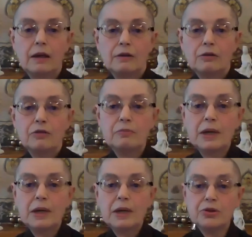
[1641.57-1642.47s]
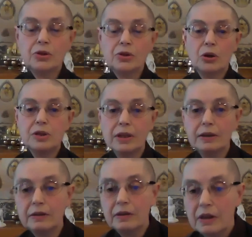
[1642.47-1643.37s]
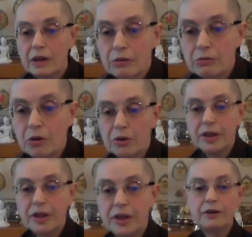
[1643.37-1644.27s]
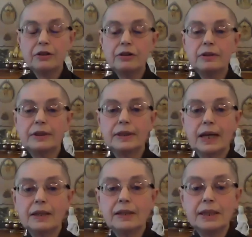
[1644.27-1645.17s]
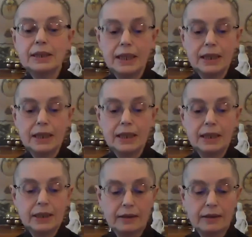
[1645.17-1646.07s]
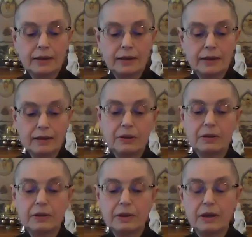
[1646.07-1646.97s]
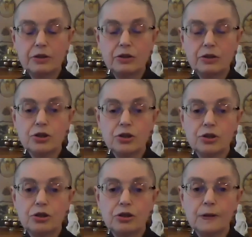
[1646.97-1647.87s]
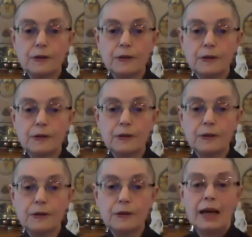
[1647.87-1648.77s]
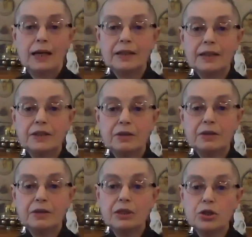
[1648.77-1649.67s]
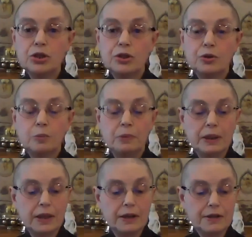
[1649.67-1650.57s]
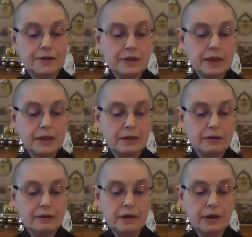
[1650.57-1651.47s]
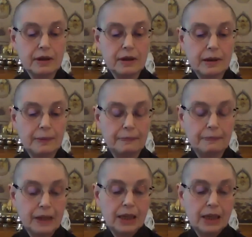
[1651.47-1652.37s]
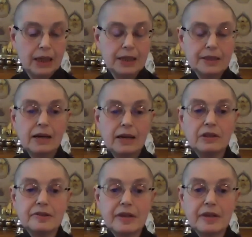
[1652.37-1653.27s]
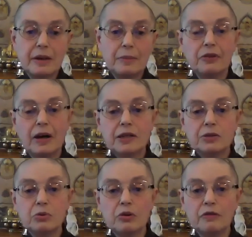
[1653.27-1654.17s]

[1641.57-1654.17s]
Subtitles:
Rev. Master Koten wrote an article in 1989 that appeared in our journal, and I'd like to read it to you because it kind of exemplifies what Rev.